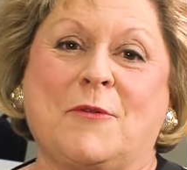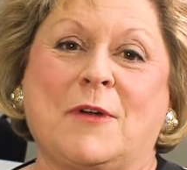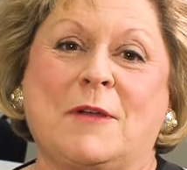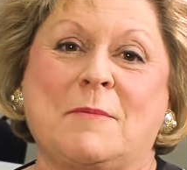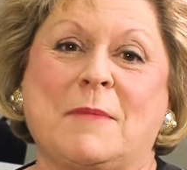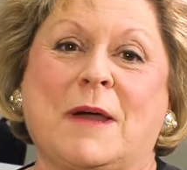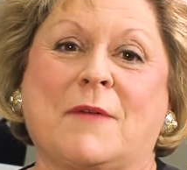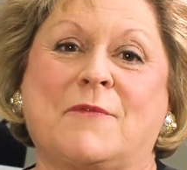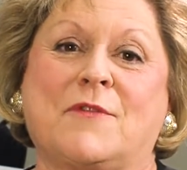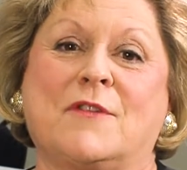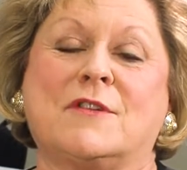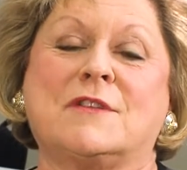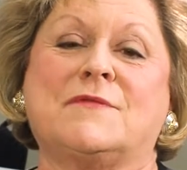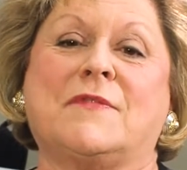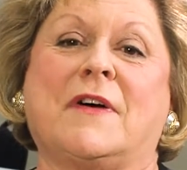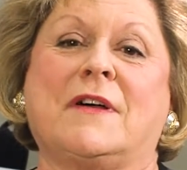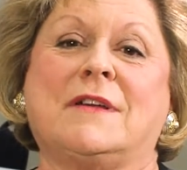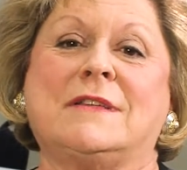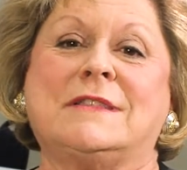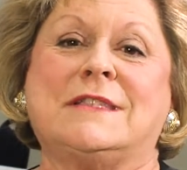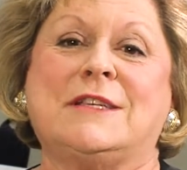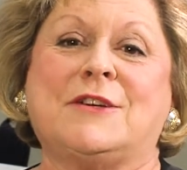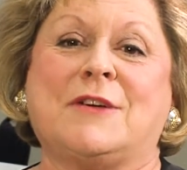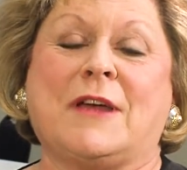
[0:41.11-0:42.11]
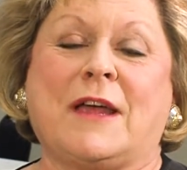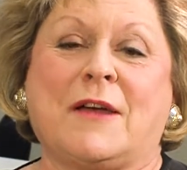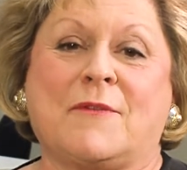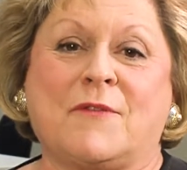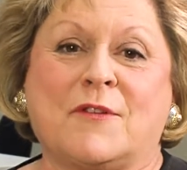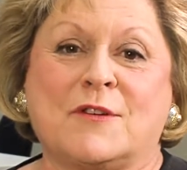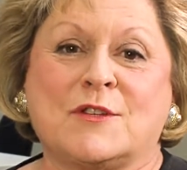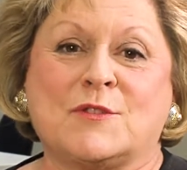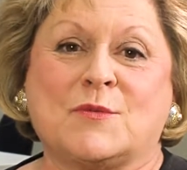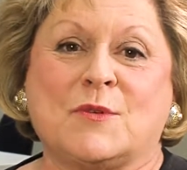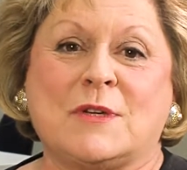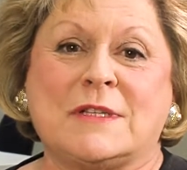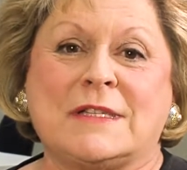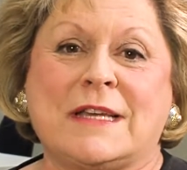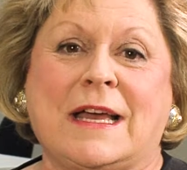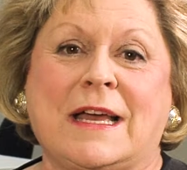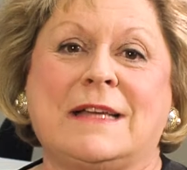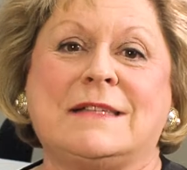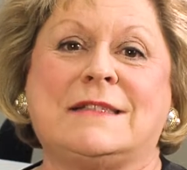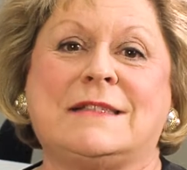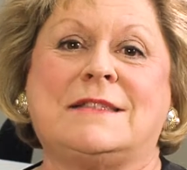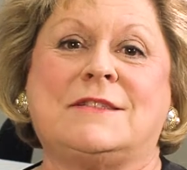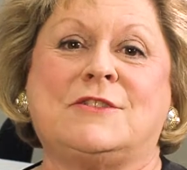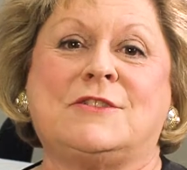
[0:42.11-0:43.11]
one of my first volunteer efforts was
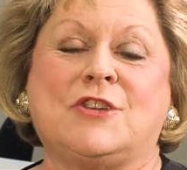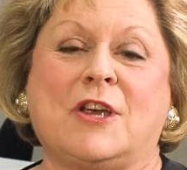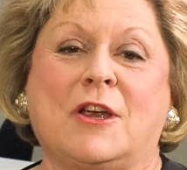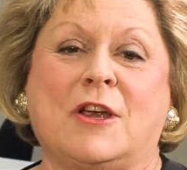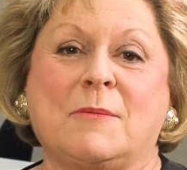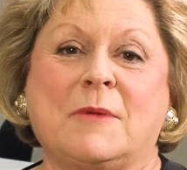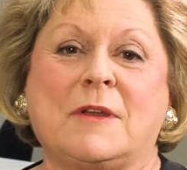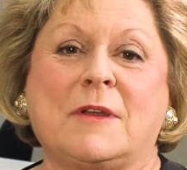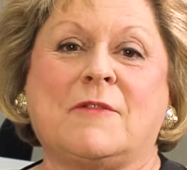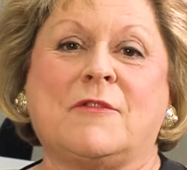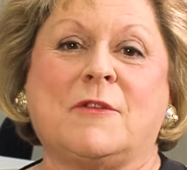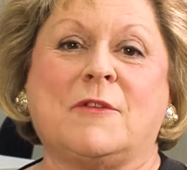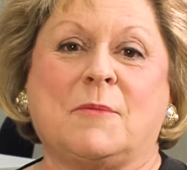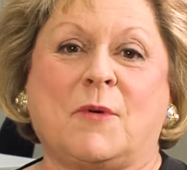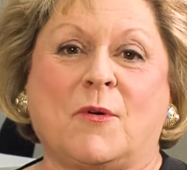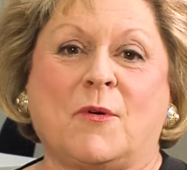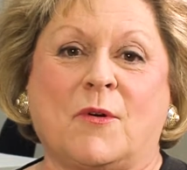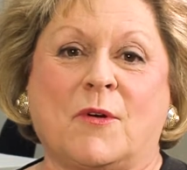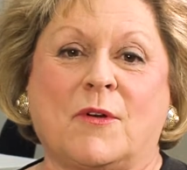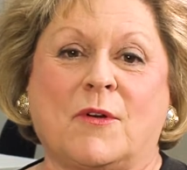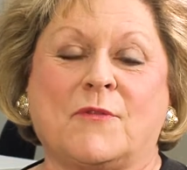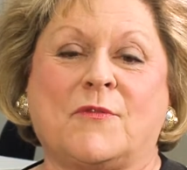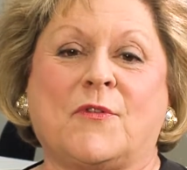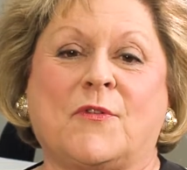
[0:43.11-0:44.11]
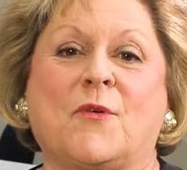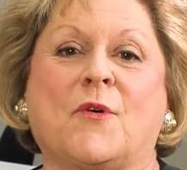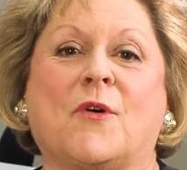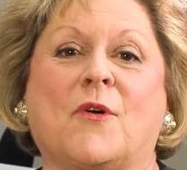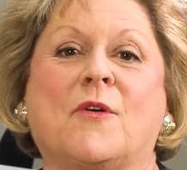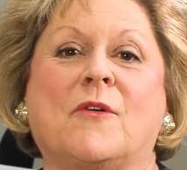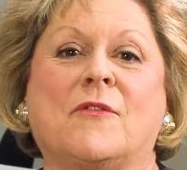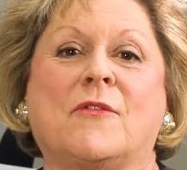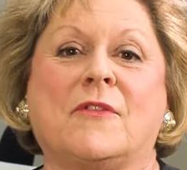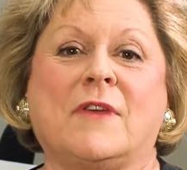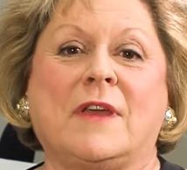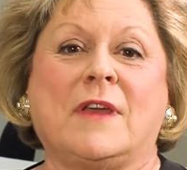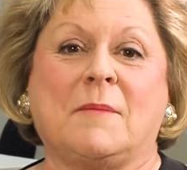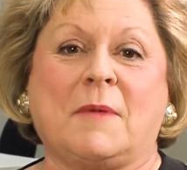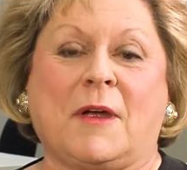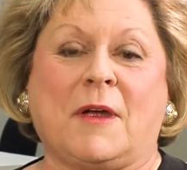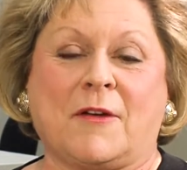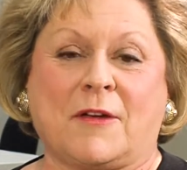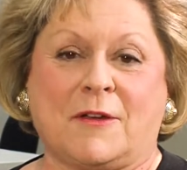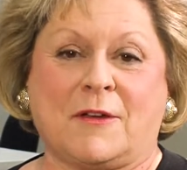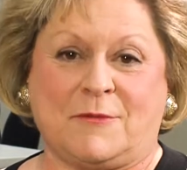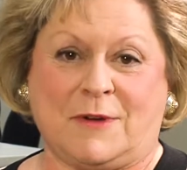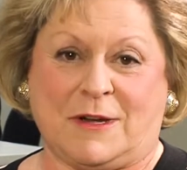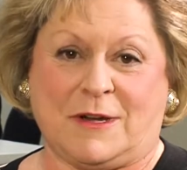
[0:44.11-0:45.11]
as chairman of the board for the
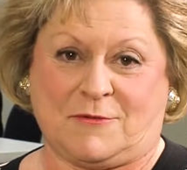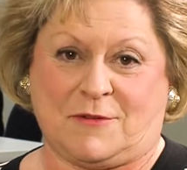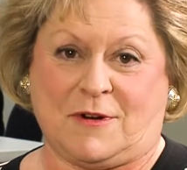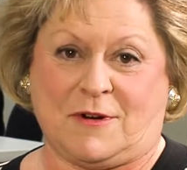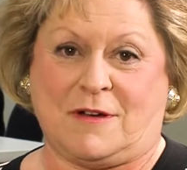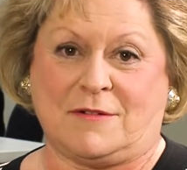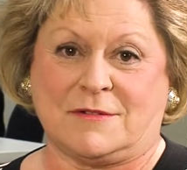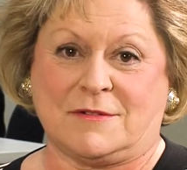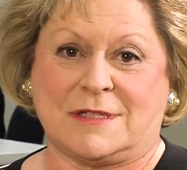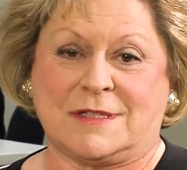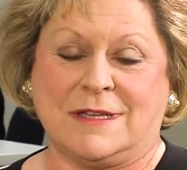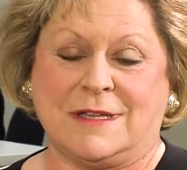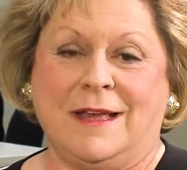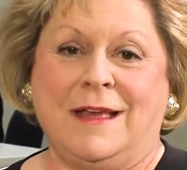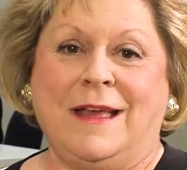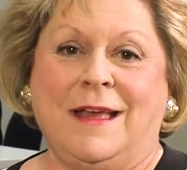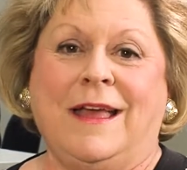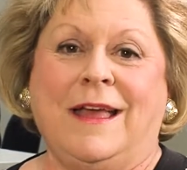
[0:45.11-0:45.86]
American Red Cross.